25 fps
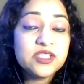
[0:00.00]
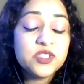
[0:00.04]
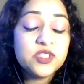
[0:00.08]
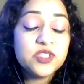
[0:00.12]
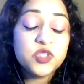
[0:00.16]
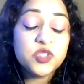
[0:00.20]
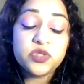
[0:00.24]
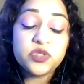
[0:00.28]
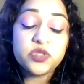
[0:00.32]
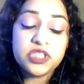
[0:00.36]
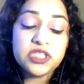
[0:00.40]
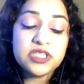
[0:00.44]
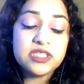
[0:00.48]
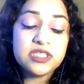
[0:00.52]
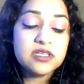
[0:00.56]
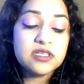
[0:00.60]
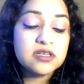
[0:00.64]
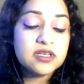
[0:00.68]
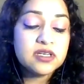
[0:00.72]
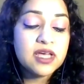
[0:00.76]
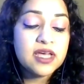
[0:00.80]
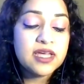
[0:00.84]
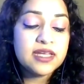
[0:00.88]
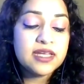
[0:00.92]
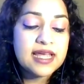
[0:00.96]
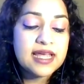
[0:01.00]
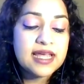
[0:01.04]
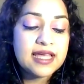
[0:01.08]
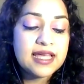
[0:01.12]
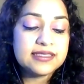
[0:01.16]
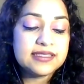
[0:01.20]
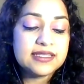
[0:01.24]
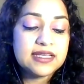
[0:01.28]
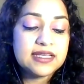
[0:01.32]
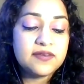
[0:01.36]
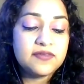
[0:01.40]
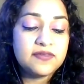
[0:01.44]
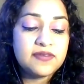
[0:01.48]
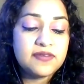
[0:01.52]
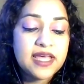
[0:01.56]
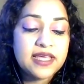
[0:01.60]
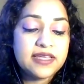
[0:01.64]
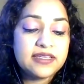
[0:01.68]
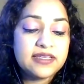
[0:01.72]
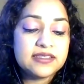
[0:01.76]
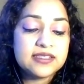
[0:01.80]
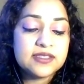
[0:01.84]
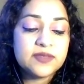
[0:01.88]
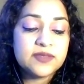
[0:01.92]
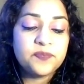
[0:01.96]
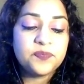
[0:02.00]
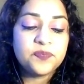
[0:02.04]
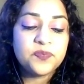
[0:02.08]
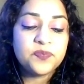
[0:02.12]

so she took her dad's advice.